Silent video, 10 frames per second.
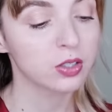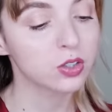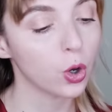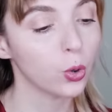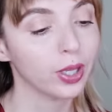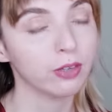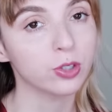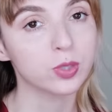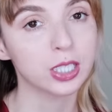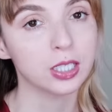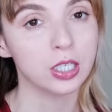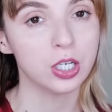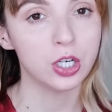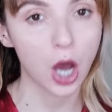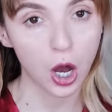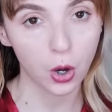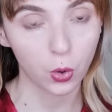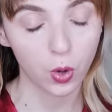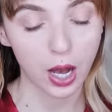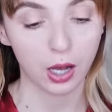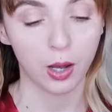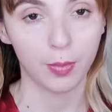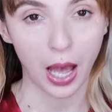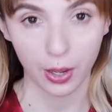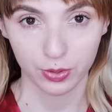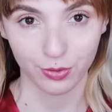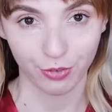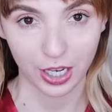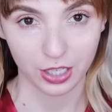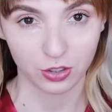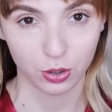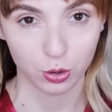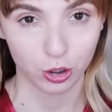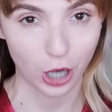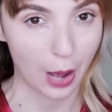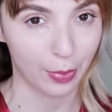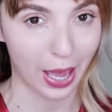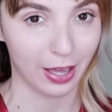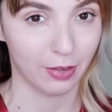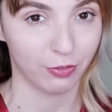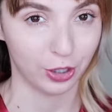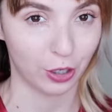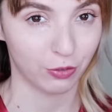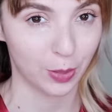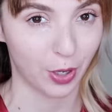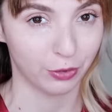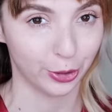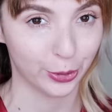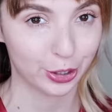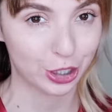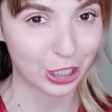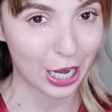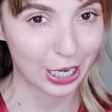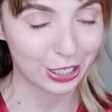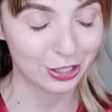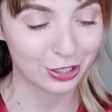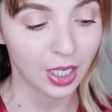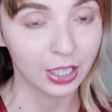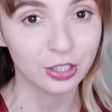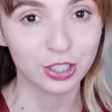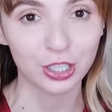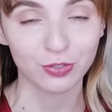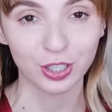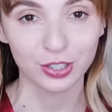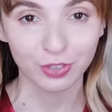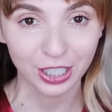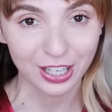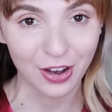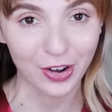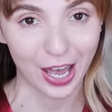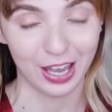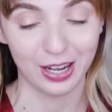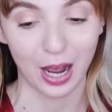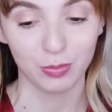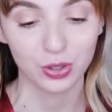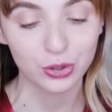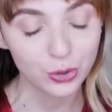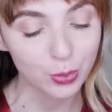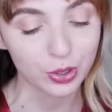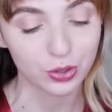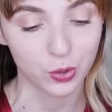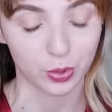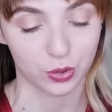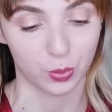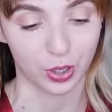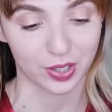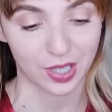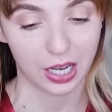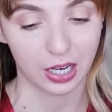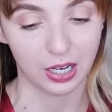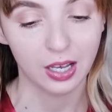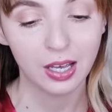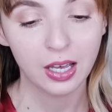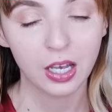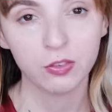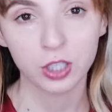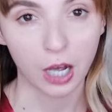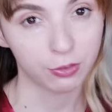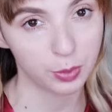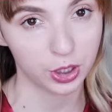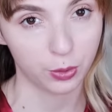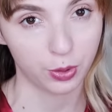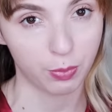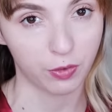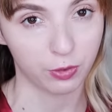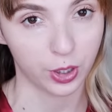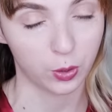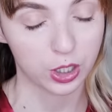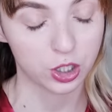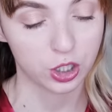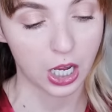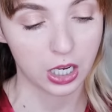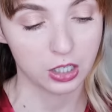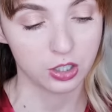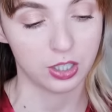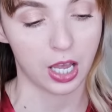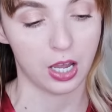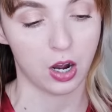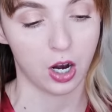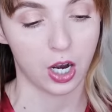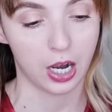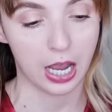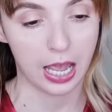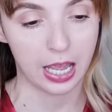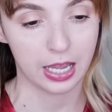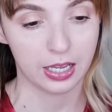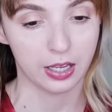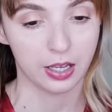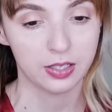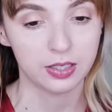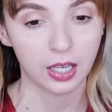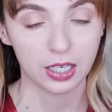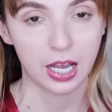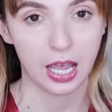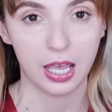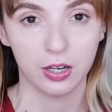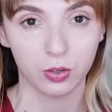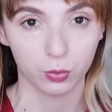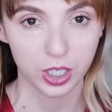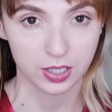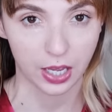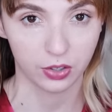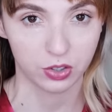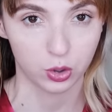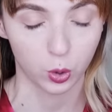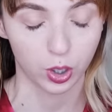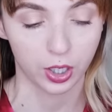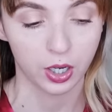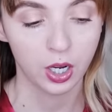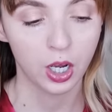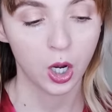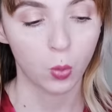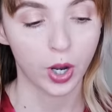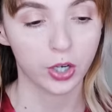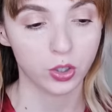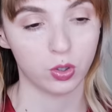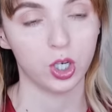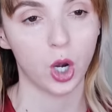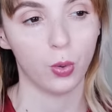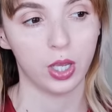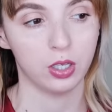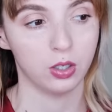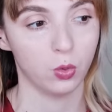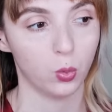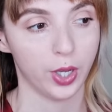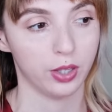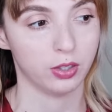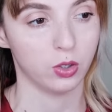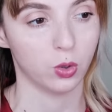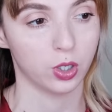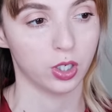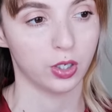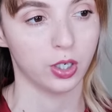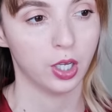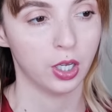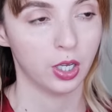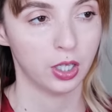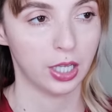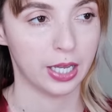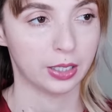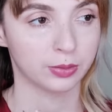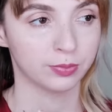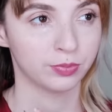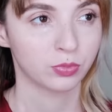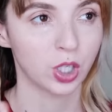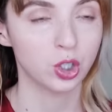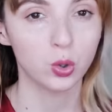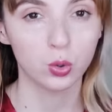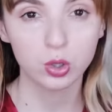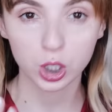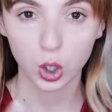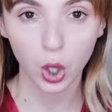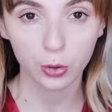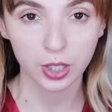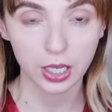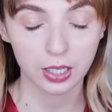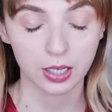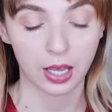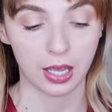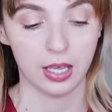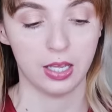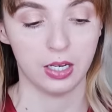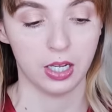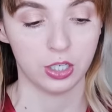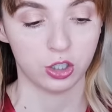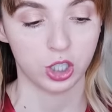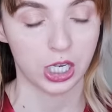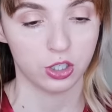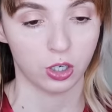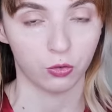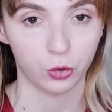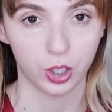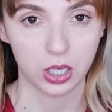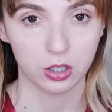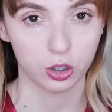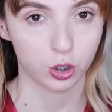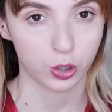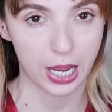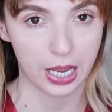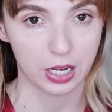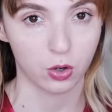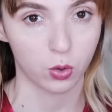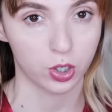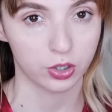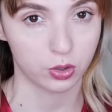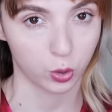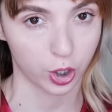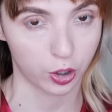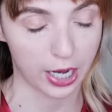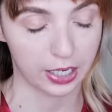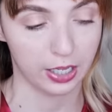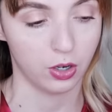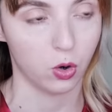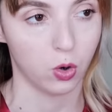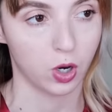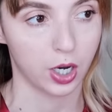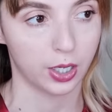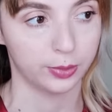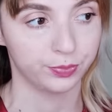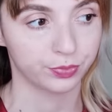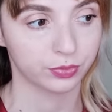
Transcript: So if you didn't know, um, I was invited to shop at Philadelphia Buffalo Exchange in exchange for this video and I'm super, super, super excited. If you're not familiar with Buffalo Exchange, they are a secondhand retail store where you can go in with your like used clothing and exchange it for either trade or store credit or